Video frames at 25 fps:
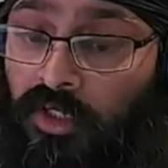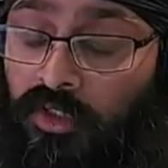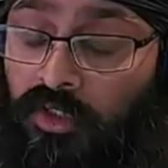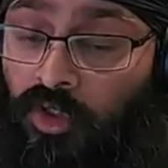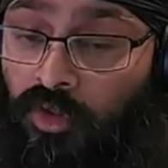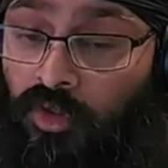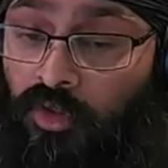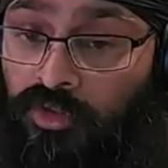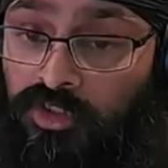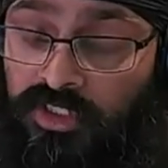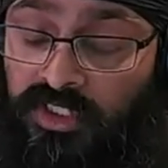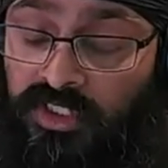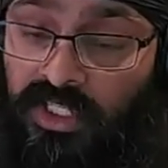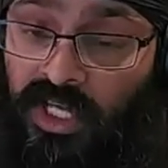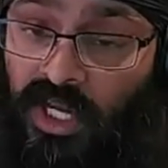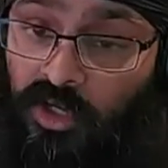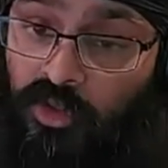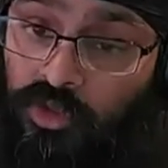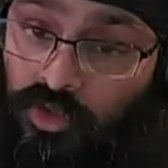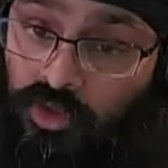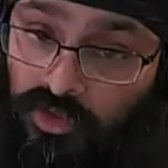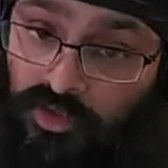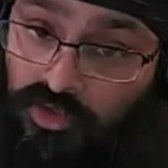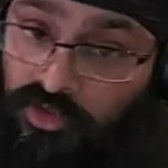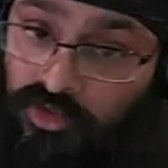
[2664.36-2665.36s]
see how
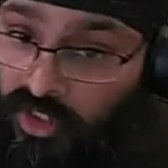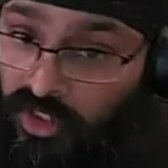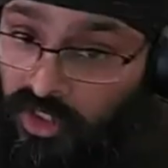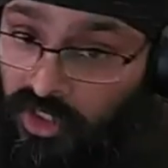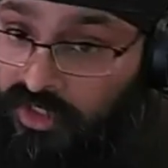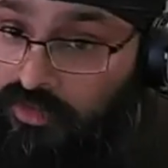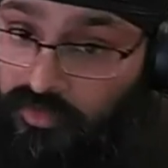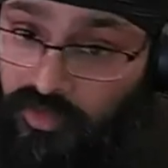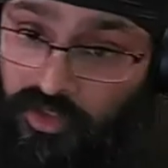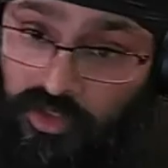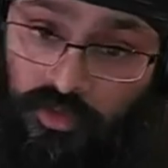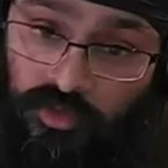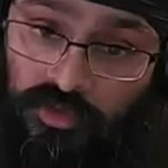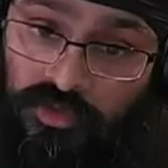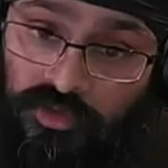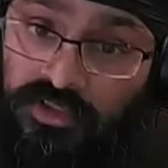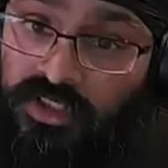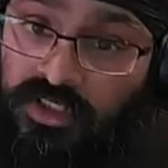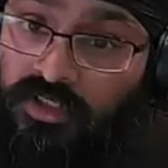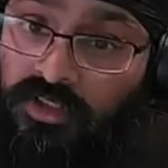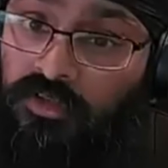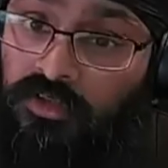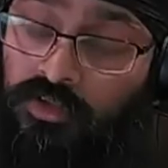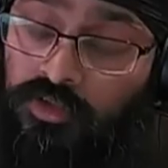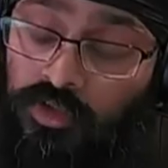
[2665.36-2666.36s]
you can transfer your
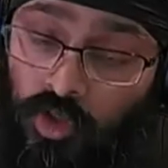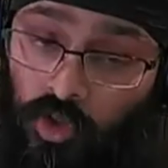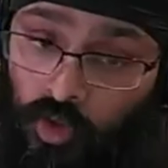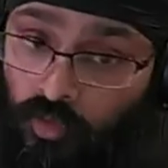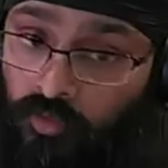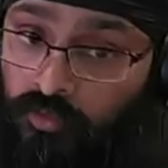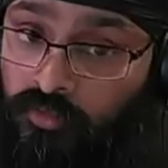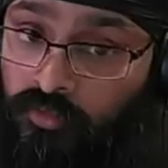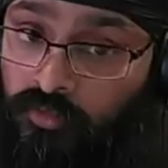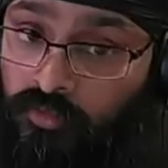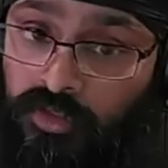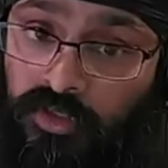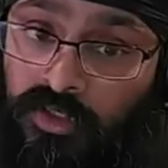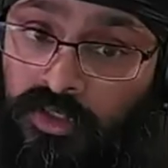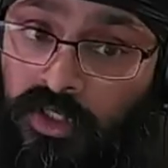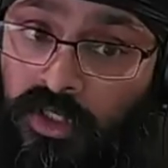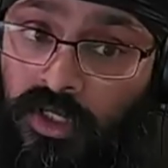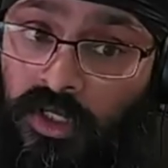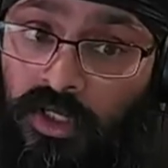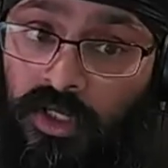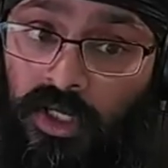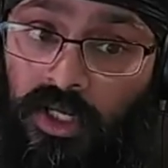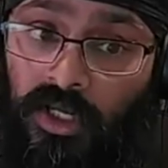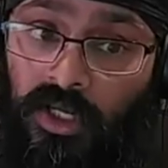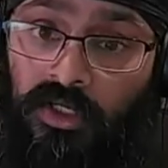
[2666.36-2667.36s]
skills over
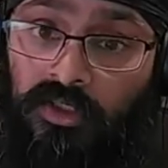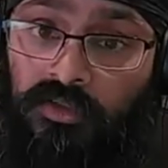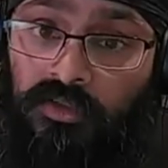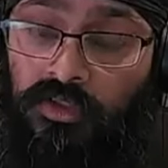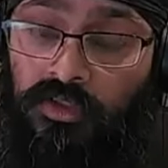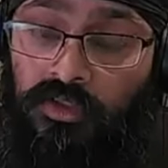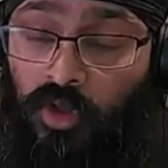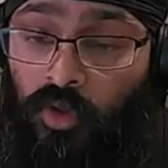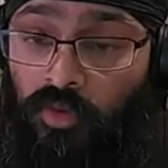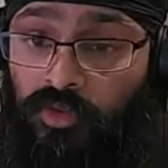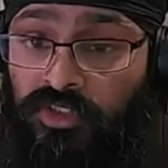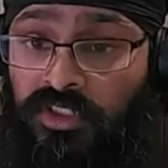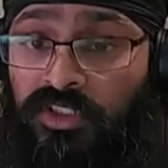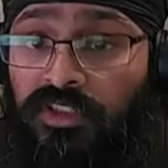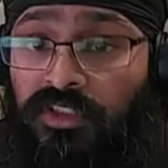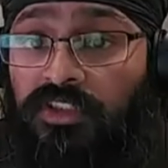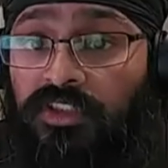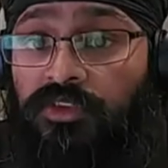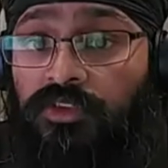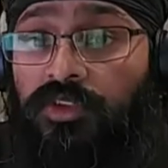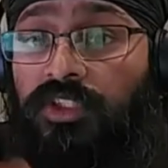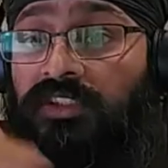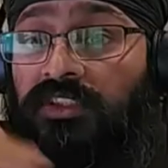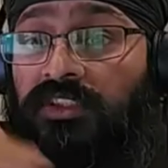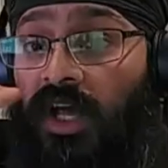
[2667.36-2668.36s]
to those
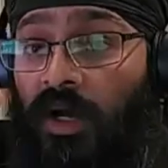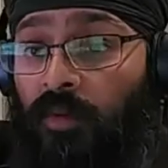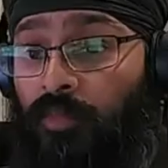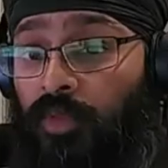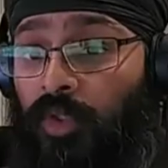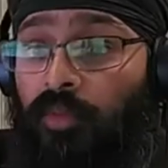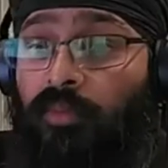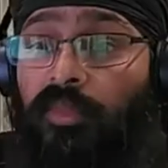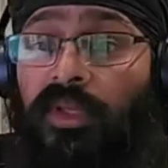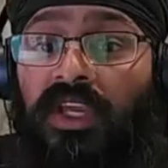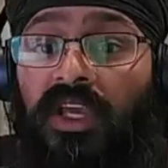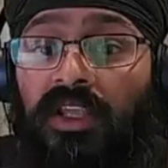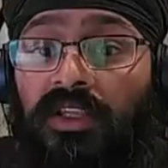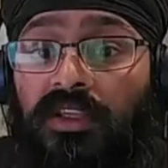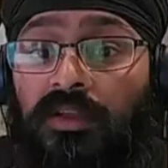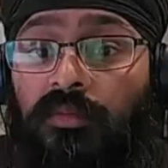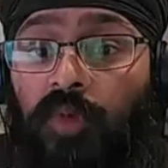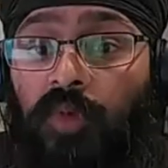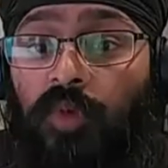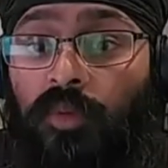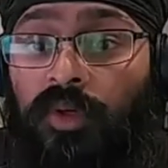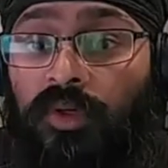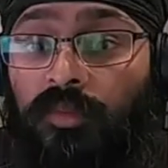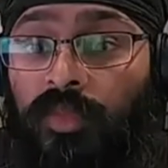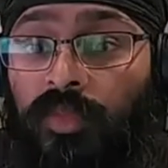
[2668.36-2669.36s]
industries that are booming at the
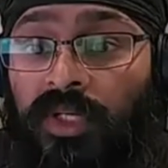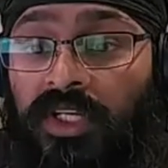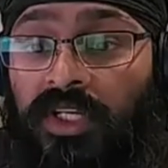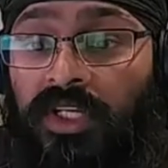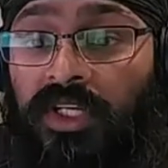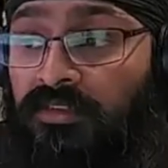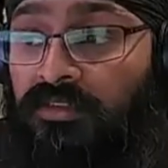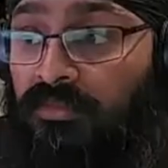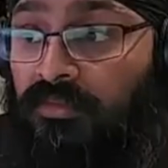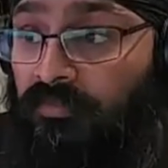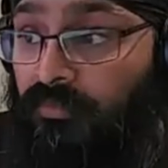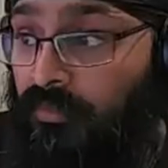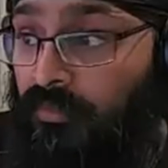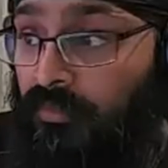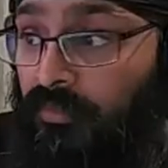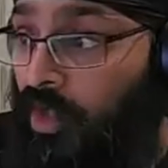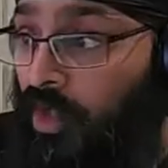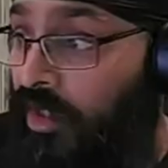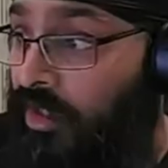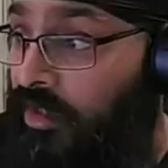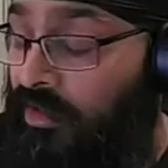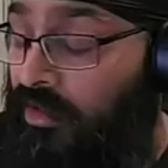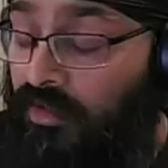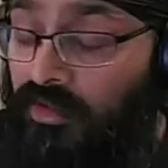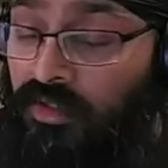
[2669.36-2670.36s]
moment, because
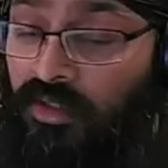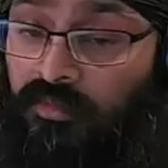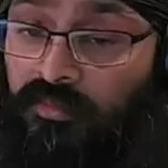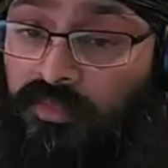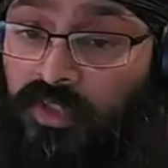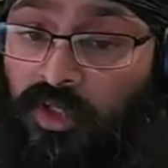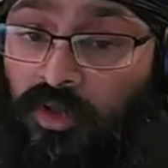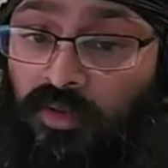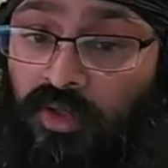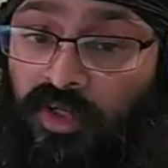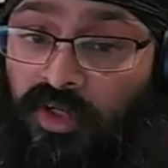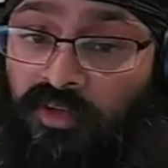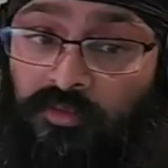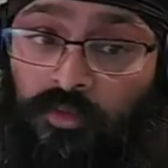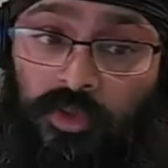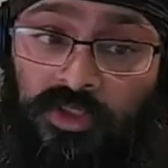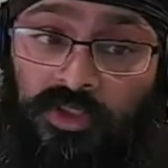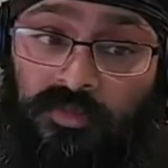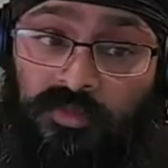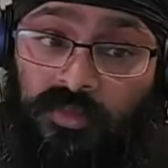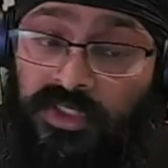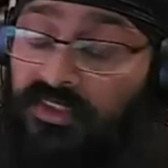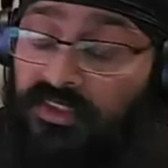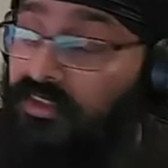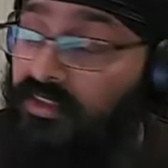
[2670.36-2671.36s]
like everyone's
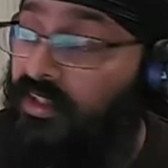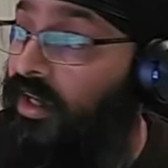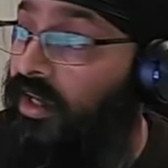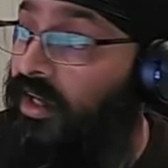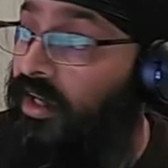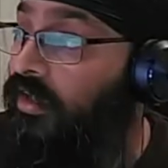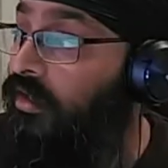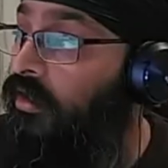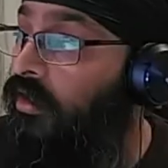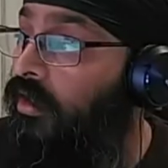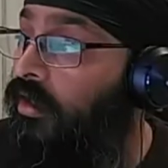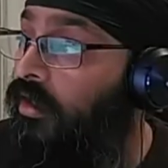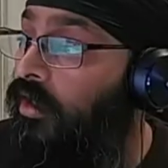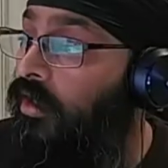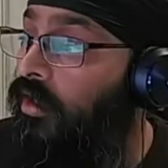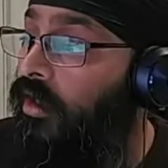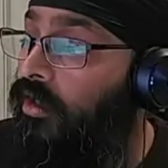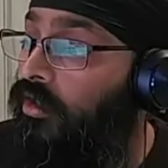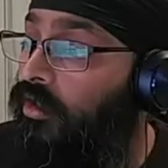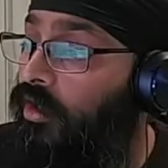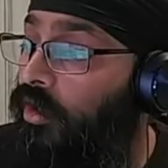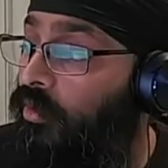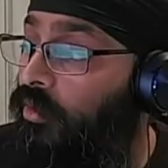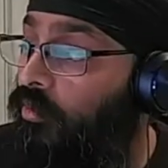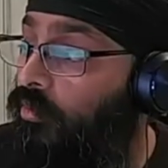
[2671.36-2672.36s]
been saying,
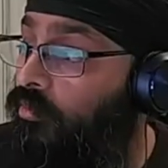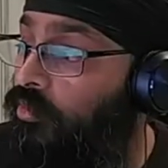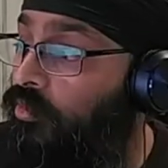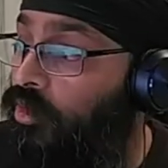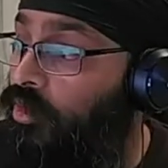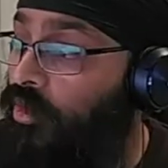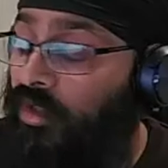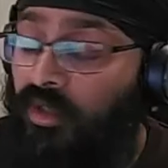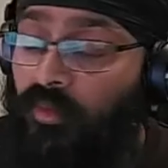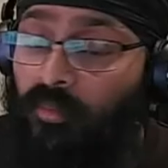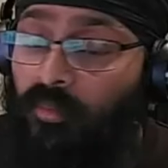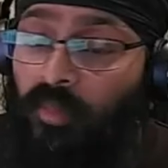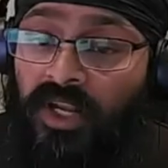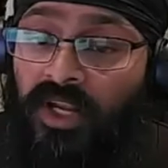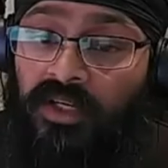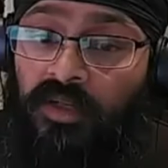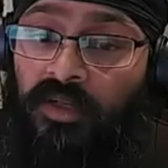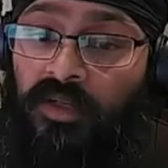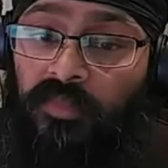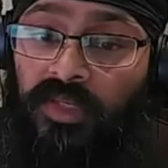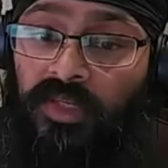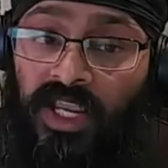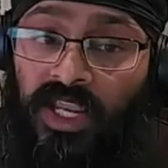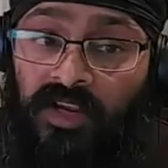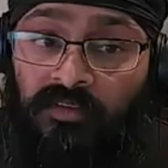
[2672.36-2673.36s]
during the
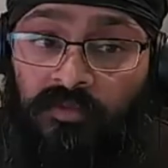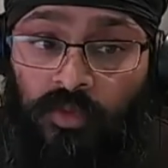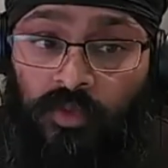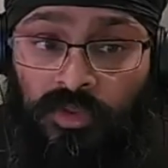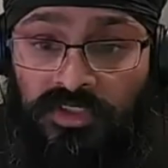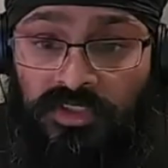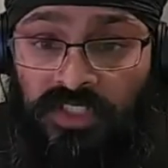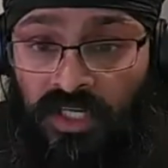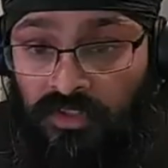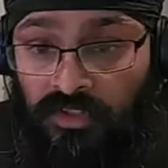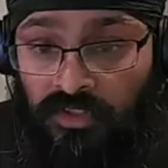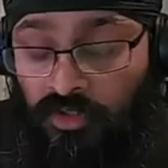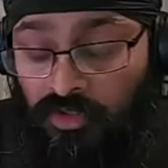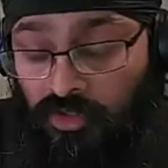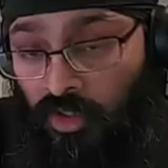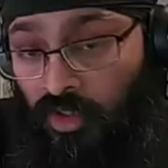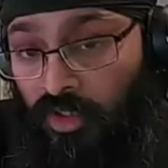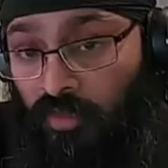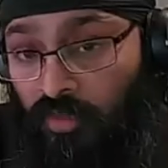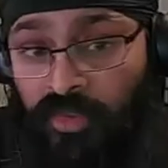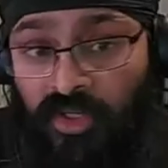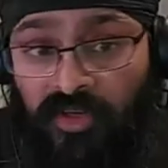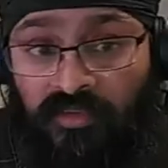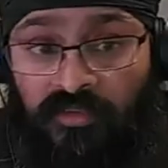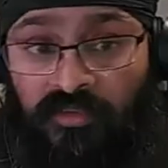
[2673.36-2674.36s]
pandemic, everyone's had to kind of
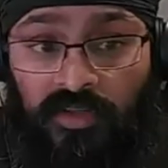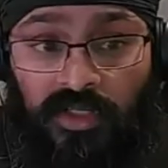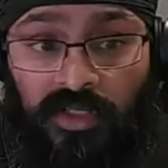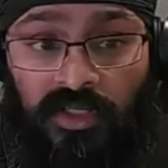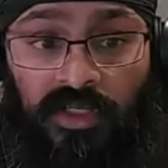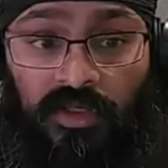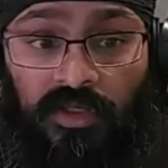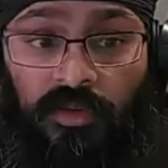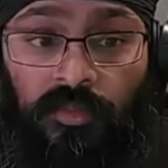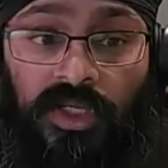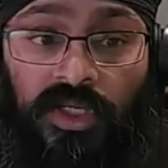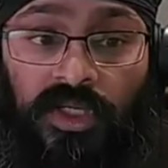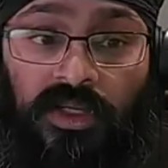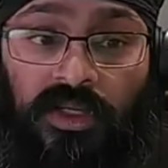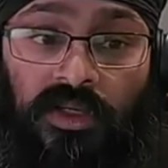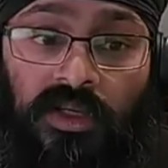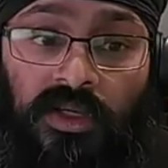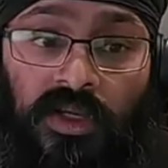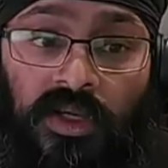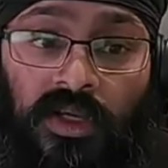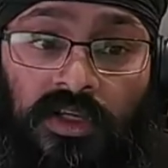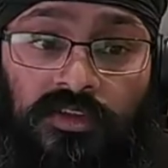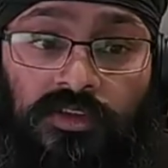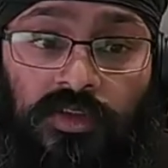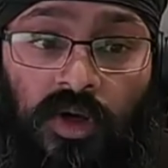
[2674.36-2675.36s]
pivot a little bit.
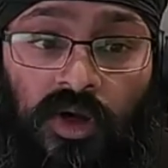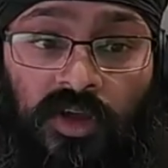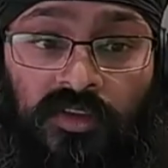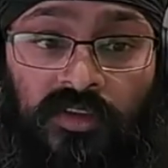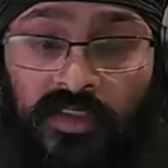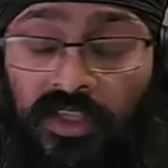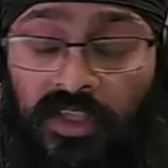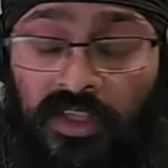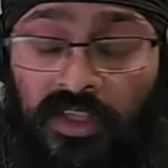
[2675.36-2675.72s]
So I think